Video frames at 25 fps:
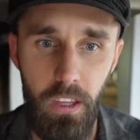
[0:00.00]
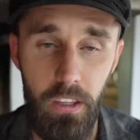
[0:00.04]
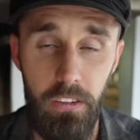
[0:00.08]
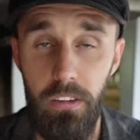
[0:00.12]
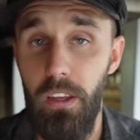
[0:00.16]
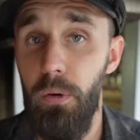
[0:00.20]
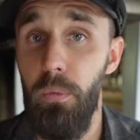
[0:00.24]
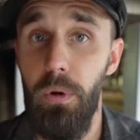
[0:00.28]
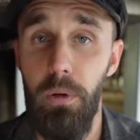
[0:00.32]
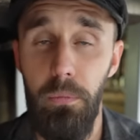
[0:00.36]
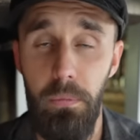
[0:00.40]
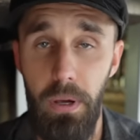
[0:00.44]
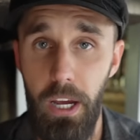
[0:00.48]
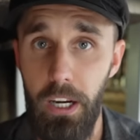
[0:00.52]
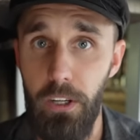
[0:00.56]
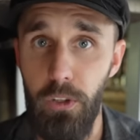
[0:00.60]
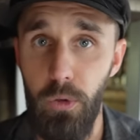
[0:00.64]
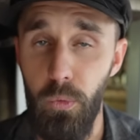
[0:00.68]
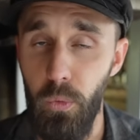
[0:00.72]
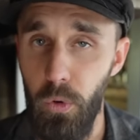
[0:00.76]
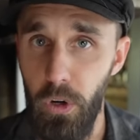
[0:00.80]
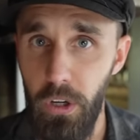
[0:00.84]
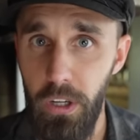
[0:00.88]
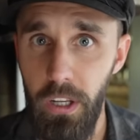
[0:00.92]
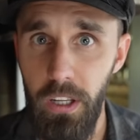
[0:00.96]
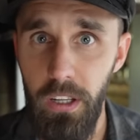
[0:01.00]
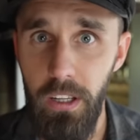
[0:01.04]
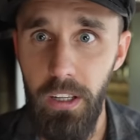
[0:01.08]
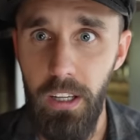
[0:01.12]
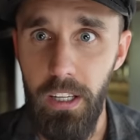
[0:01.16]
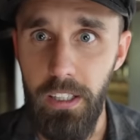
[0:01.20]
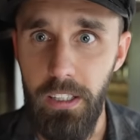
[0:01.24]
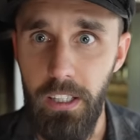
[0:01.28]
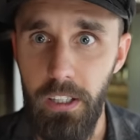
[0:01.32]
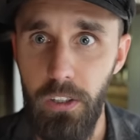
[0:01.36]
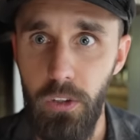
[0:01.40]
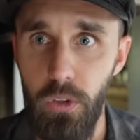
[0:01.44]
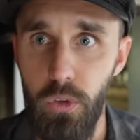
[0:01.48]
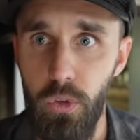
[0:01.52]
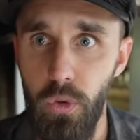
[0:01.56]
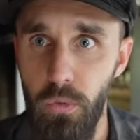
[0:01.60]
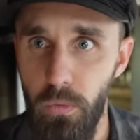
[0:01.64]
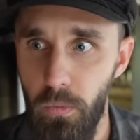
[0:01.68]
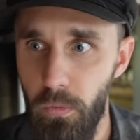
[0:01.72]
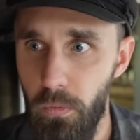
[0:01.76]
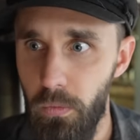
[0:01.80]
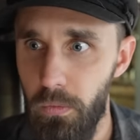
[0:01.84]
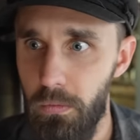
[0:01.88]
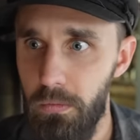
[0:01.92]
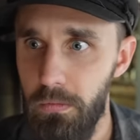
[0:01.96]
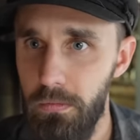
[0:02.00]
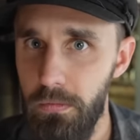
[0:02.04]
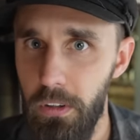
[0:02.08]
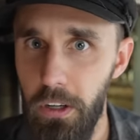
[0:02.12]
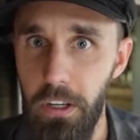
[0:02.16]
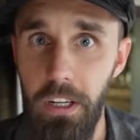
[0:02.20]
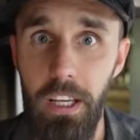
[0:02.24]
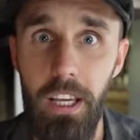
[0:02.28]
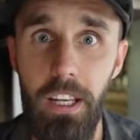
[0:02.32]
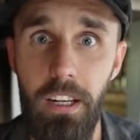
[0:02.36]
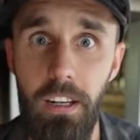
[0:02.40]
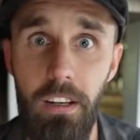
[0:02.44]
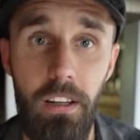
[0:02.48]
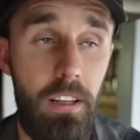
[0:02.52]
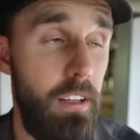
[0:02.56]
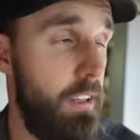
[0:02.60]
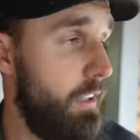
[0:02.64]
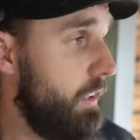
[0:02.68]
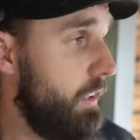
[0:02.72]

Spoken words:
So I went back to working, and then doom, again.